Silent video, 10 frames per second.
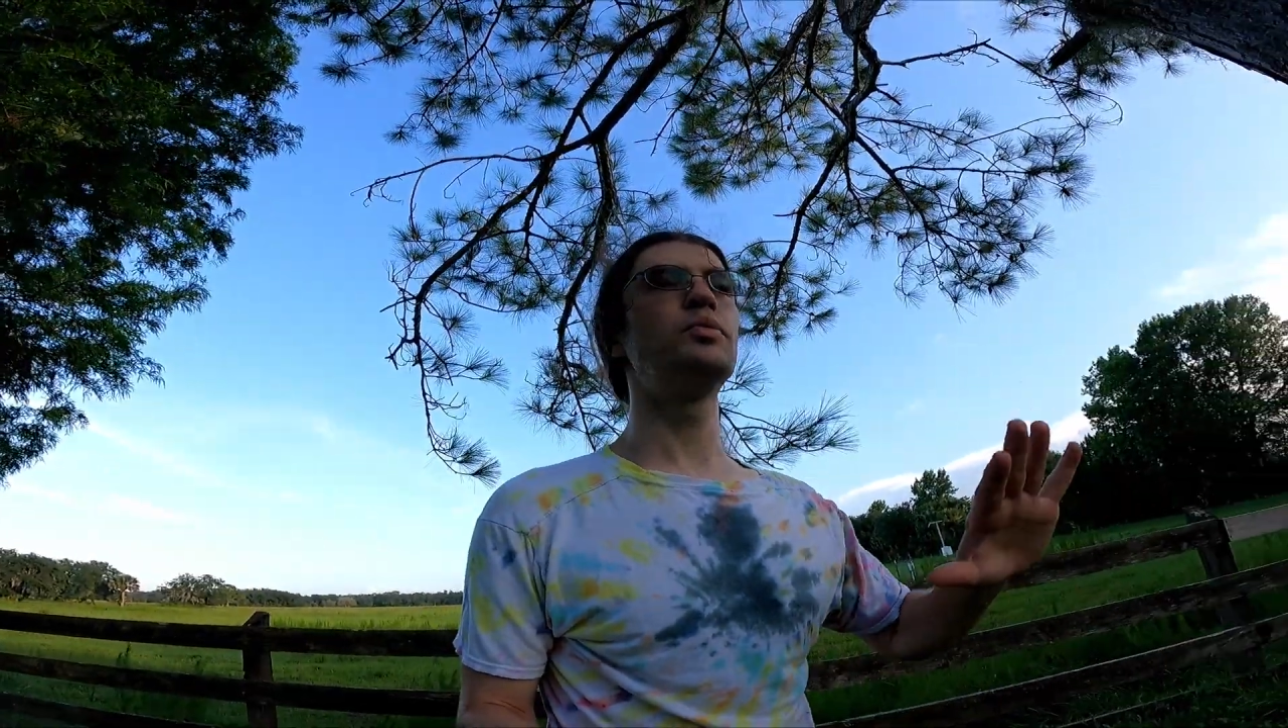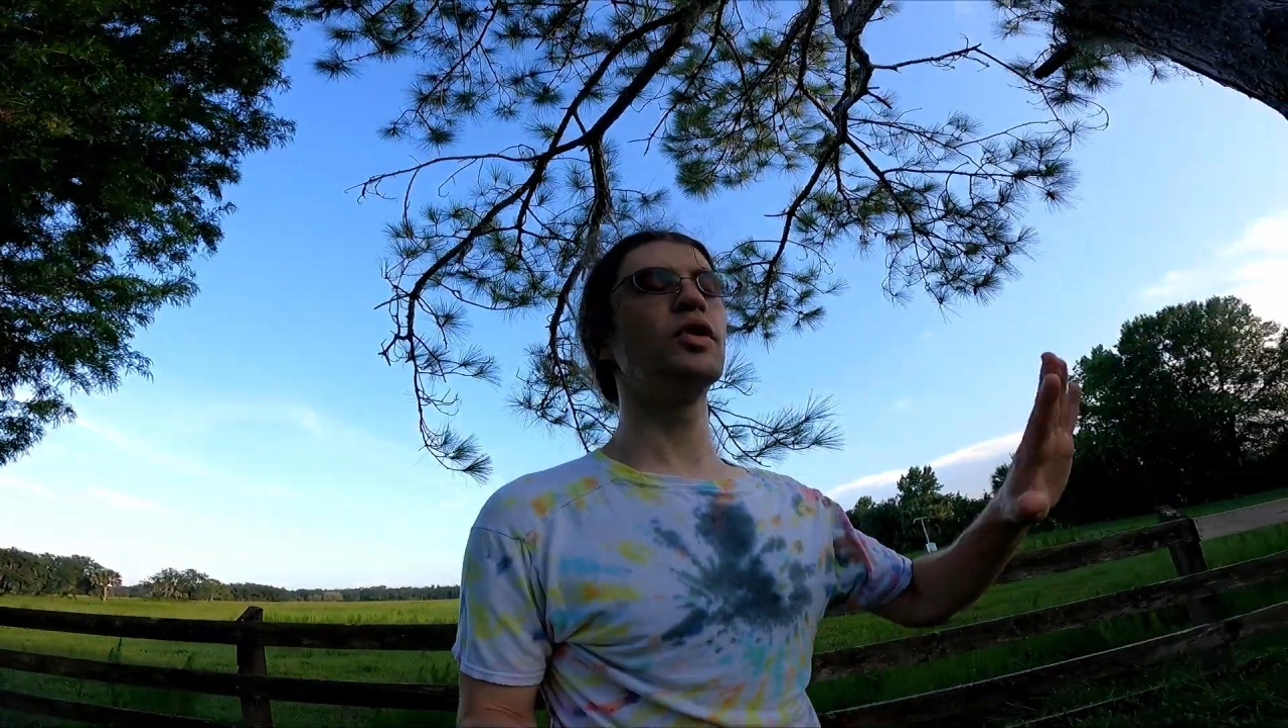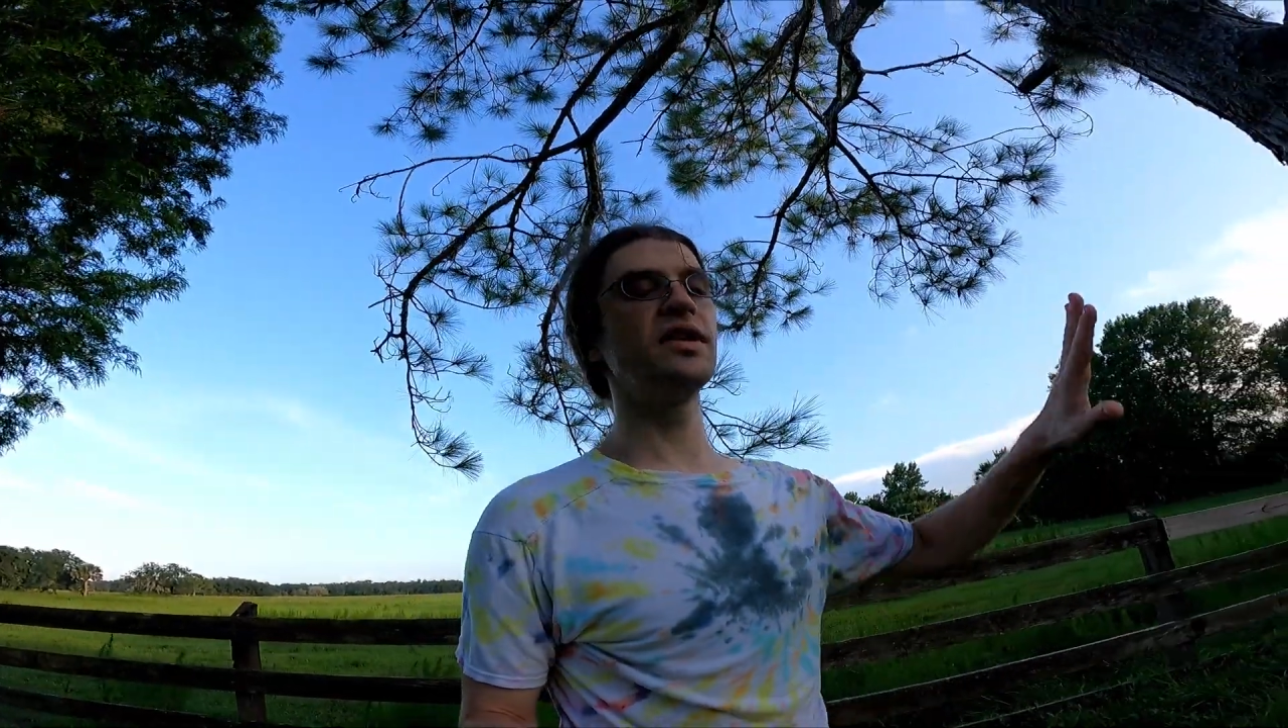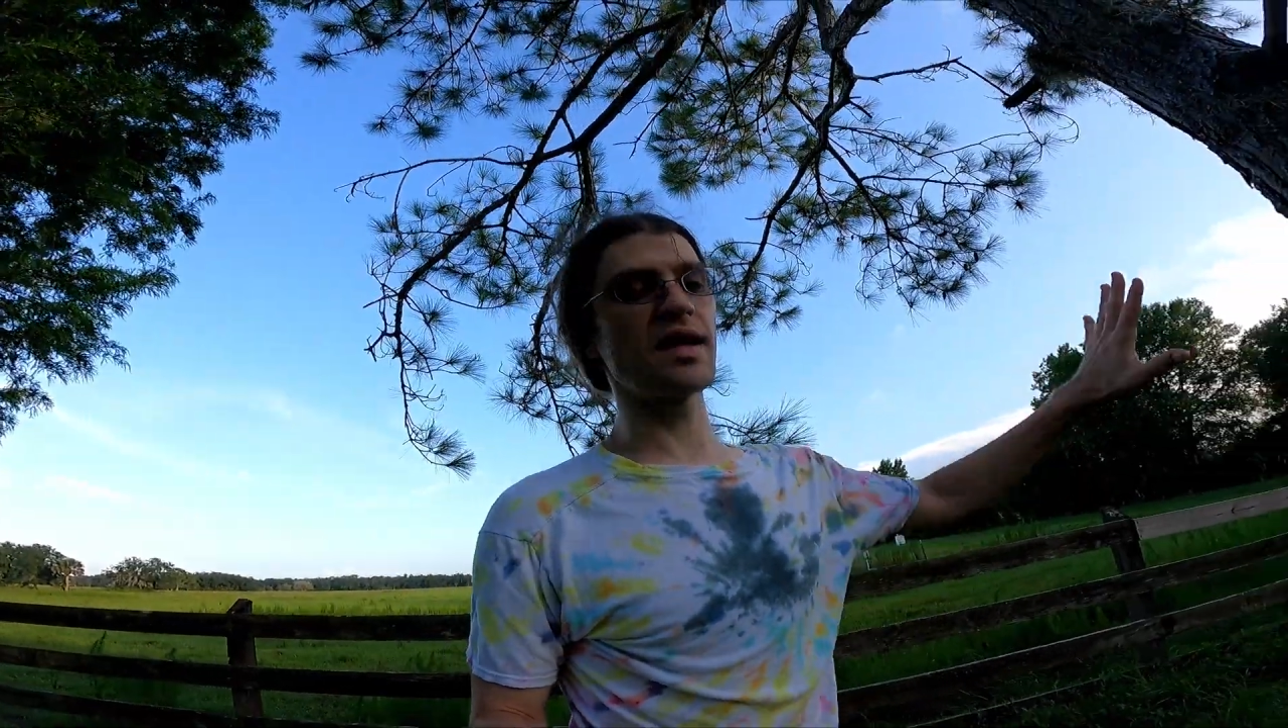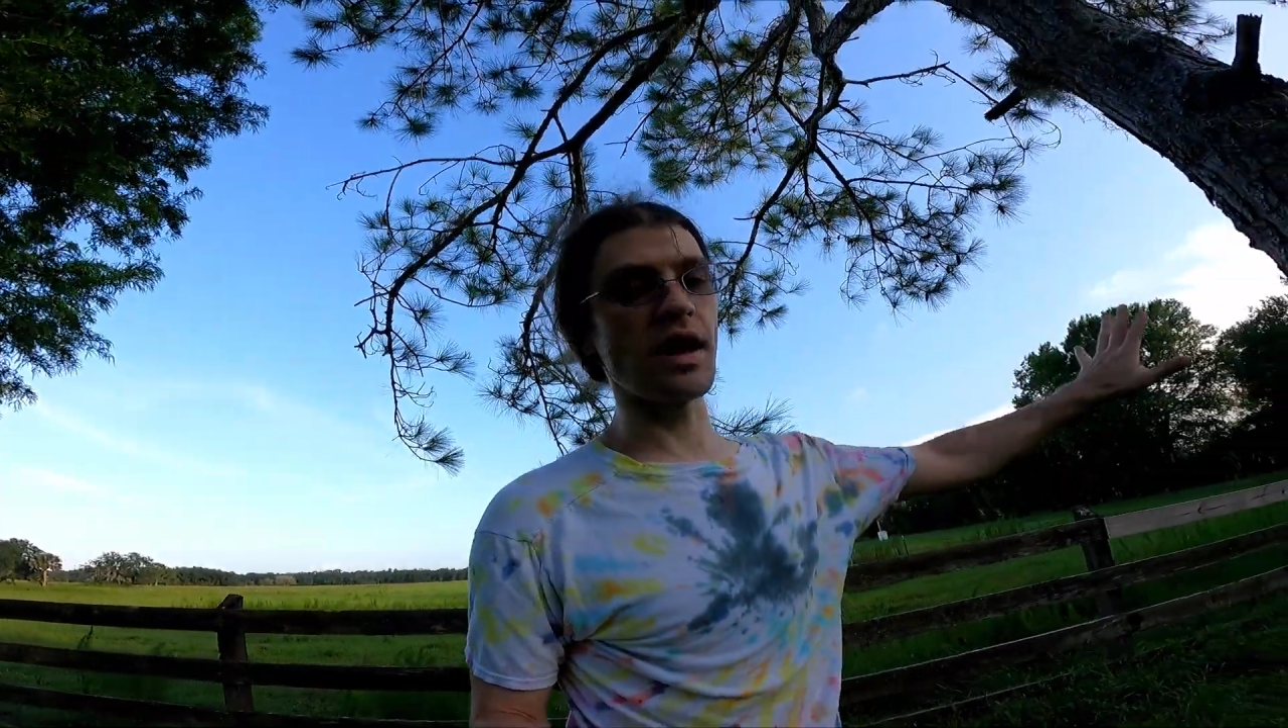pushed